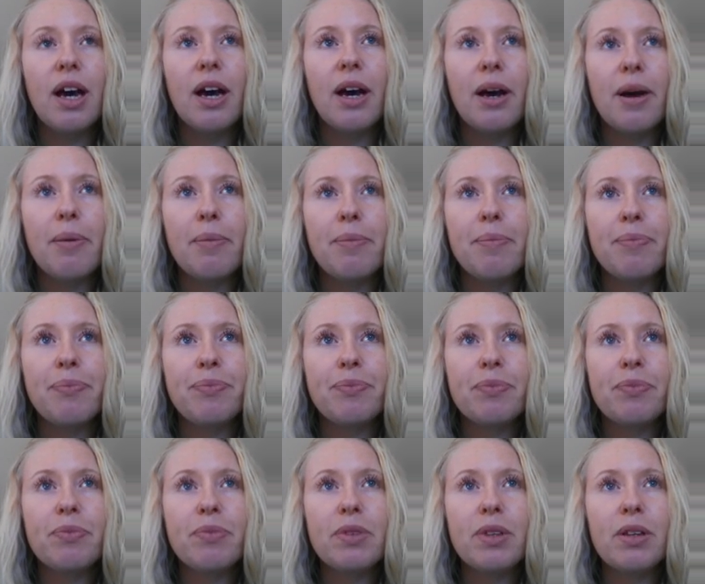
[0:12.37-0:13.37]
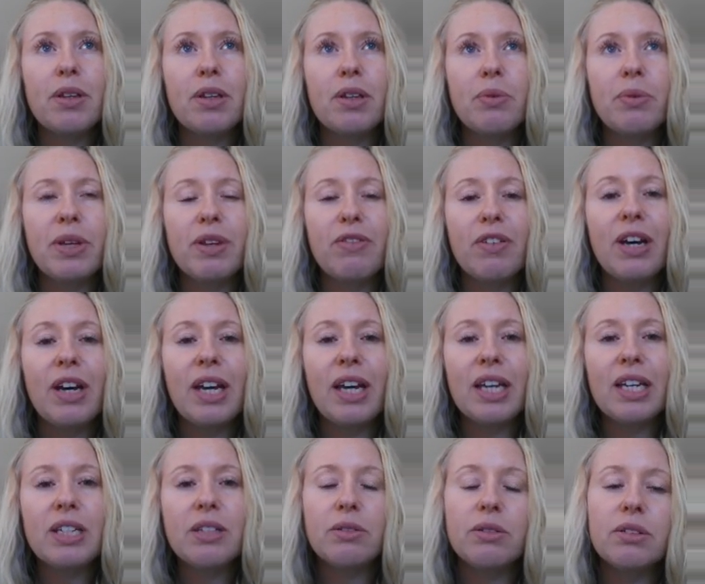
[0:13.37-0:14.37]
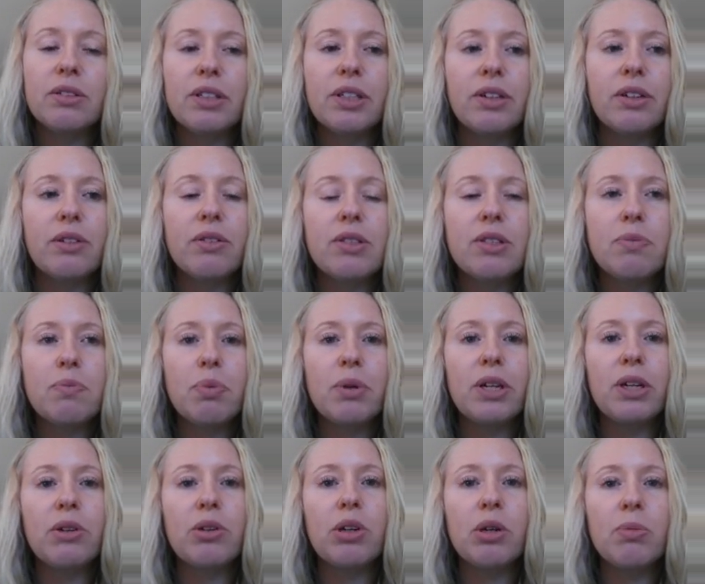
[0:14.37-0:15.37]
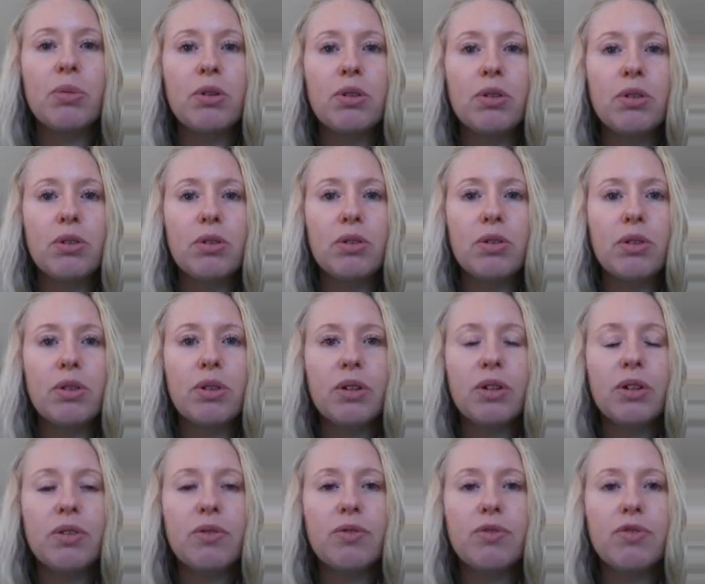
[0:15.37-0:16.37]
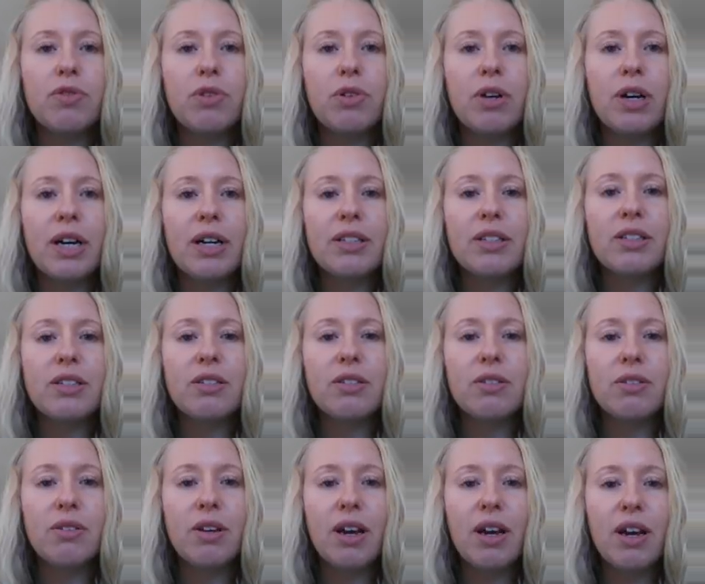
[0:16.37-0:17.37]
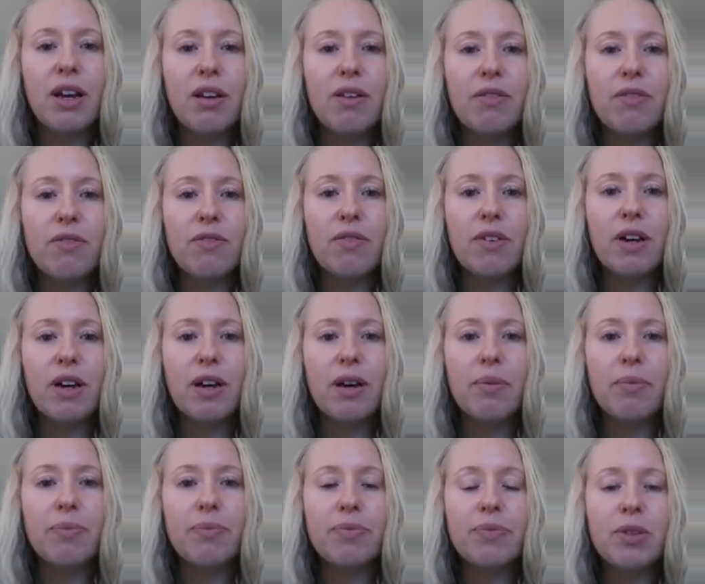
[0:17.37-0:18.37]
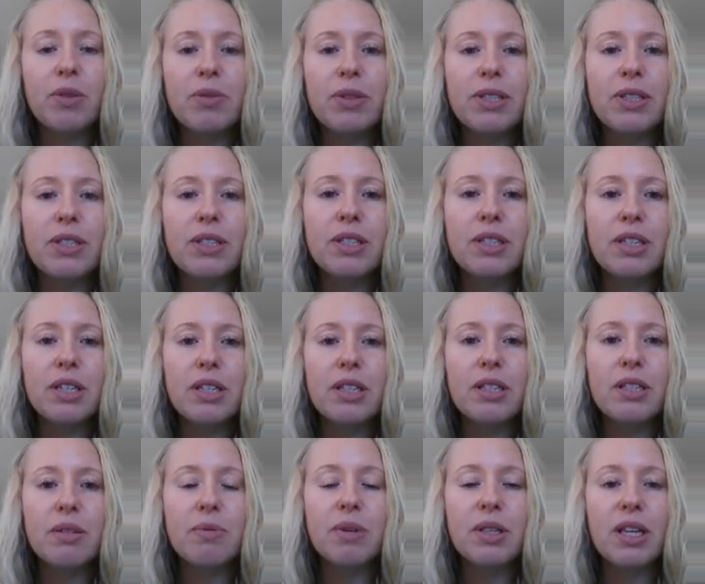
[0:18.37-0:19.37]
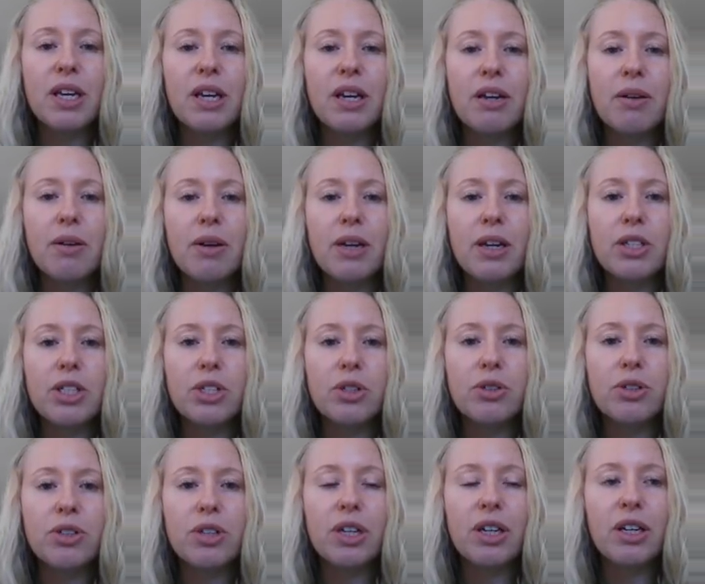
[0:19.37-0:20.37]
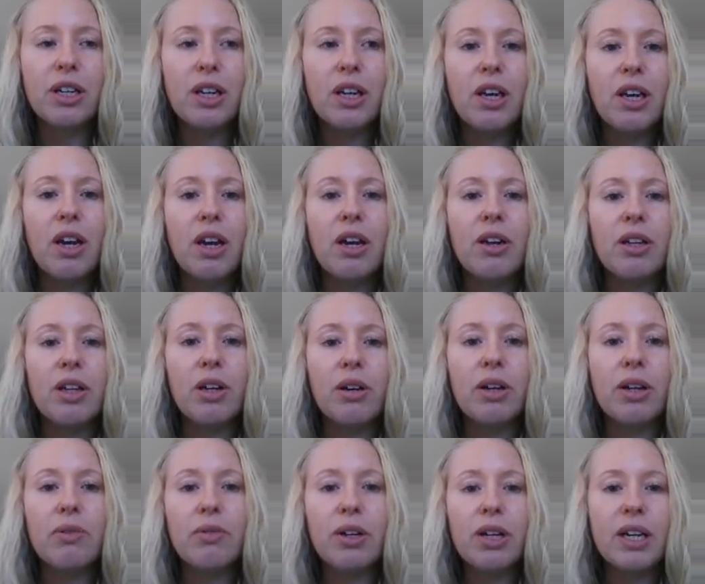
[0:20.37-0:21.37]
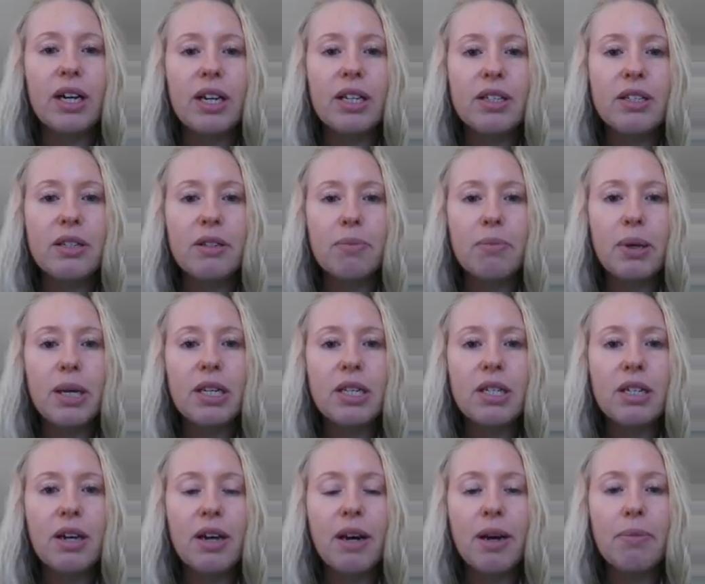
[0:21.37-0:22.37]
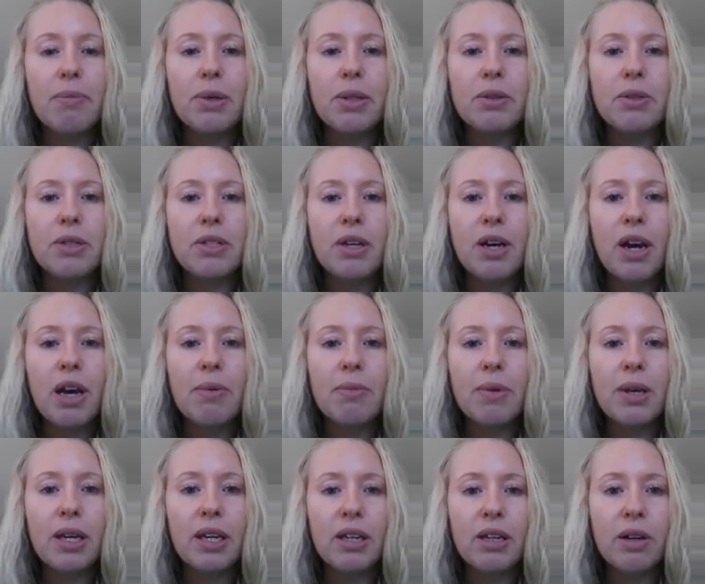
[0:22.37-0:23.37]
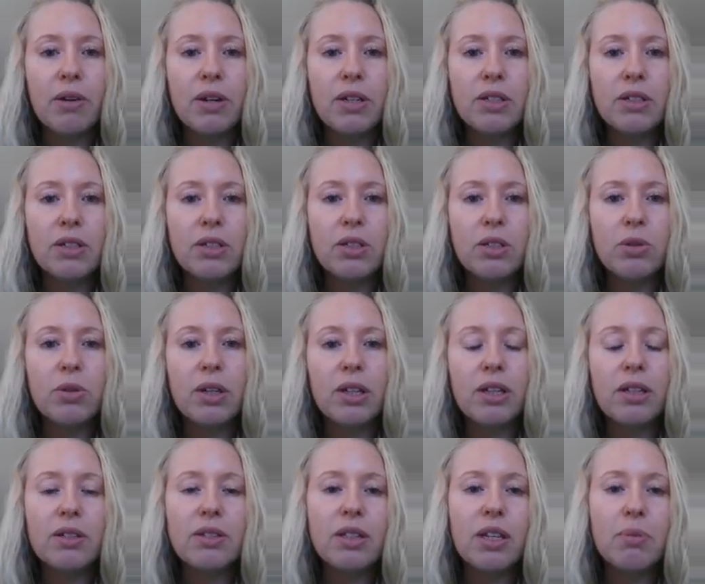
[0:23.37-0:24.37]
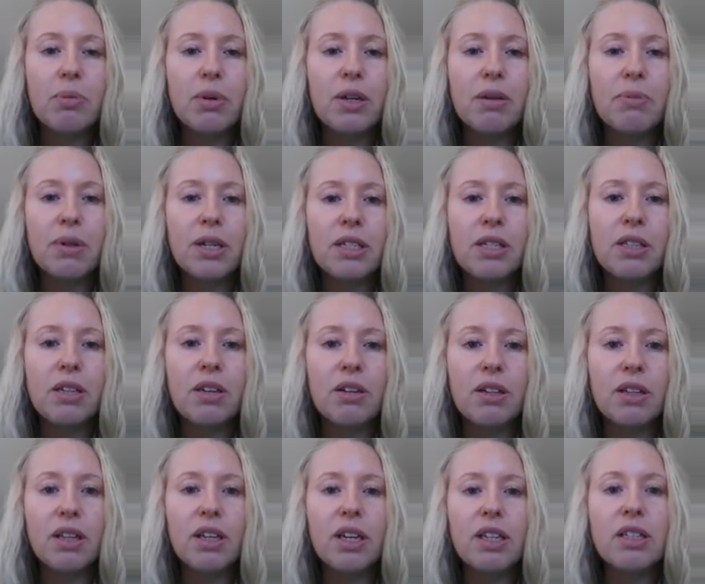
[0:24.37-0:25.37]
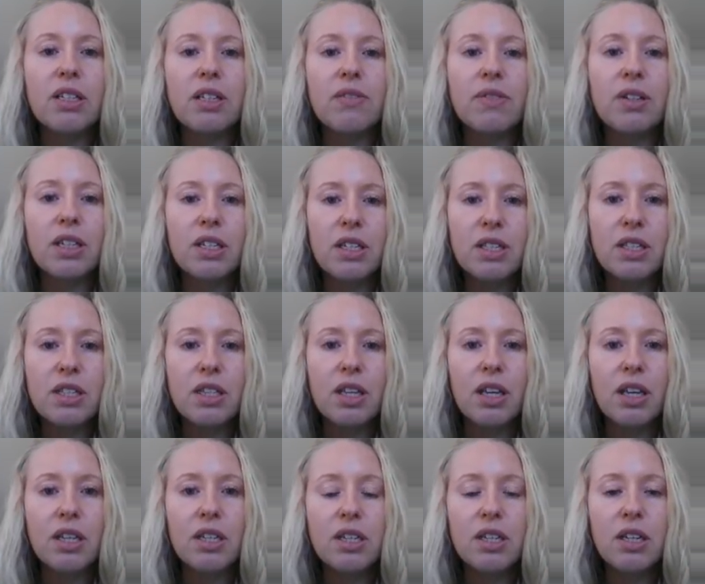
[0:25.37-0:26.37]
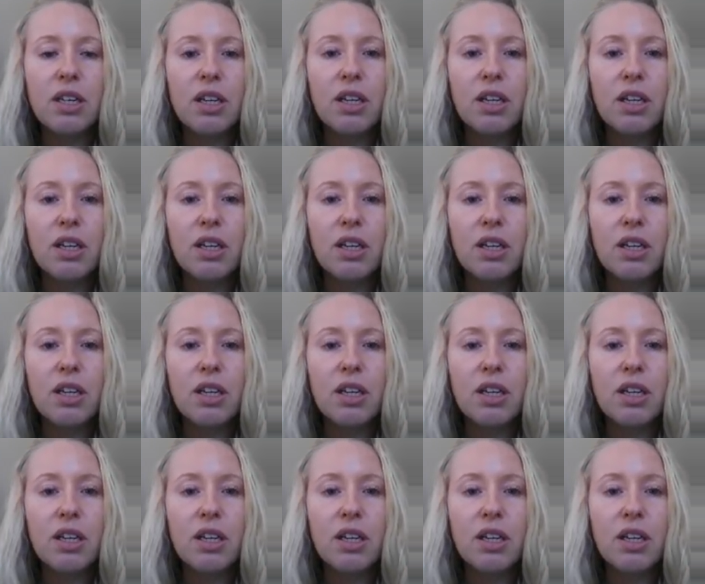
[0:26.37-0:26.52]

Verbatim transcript: um, we find, well, you know, it's pretty normal for us to have um, resistance with our, our children, you know, in regards to bedtime, mealtime, and going to the toilet because they're pretty much the only activities that